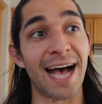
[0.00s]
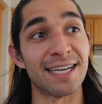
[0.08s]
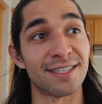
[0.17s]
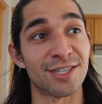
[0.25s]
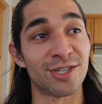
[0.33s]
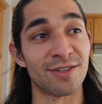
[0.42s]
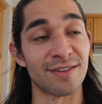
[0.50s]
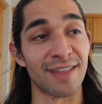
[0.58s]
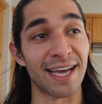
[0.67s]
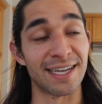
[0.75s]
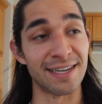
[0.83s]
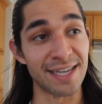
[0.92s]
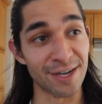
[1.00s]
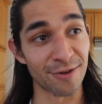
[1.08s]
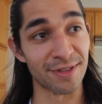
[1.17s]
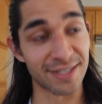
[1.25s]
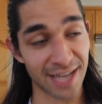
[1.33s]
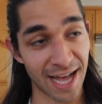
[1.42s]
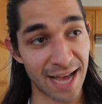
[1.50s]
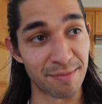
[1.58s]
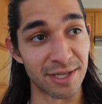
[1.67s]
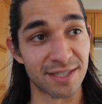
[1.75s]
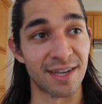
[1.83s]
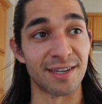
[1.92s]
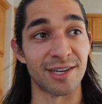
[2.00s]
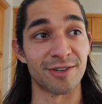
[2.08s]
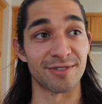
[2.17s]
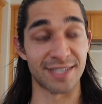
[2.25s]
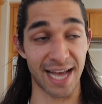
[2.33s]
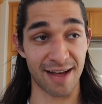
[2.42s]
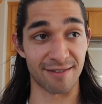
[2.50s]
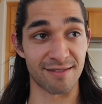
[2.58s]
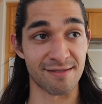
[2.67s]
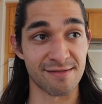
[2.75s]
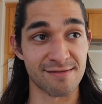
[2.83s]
as like near the time the sun goes down.